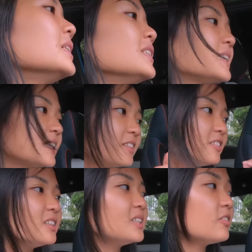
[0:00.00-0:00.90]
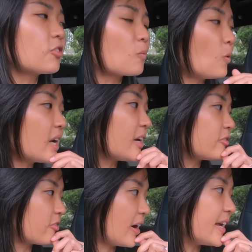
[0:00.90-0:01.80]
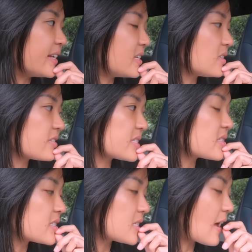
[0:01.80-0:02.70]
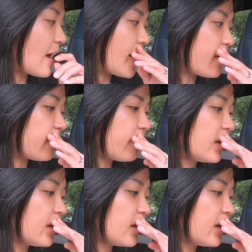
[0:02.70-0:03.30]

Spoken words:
interior, from what I've read and the research that I've